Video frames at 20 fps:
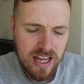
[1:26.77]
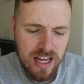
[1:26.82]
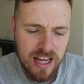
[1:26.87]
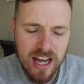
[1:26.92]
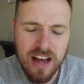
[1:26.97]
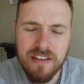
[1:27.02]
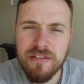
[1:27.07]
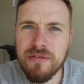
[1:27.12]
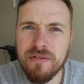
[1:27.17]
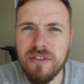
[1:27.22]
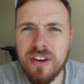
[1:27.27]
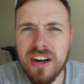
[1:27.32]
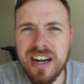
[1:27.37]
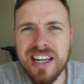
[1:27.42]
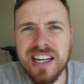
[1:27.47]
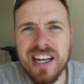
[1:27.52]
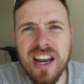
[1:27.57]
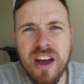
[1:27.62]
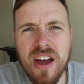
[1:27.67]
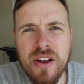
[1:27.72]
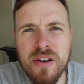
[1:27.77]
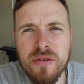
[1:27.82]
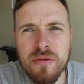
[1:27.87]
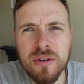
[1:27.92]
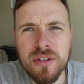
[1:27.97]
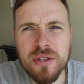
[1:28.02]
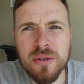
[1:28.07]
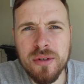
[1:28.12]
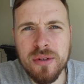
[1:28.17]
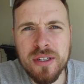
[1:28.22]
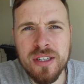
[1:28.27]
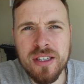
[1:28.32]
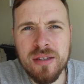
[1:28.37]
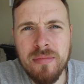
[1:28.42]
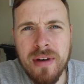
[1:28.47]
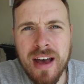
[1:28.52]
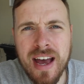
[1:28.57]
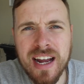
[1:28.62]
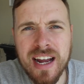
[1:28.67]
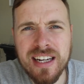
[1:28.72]
I haven't really known what to
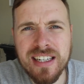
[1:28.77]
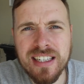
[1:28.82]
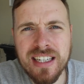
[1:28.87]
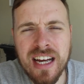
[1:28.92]
expect.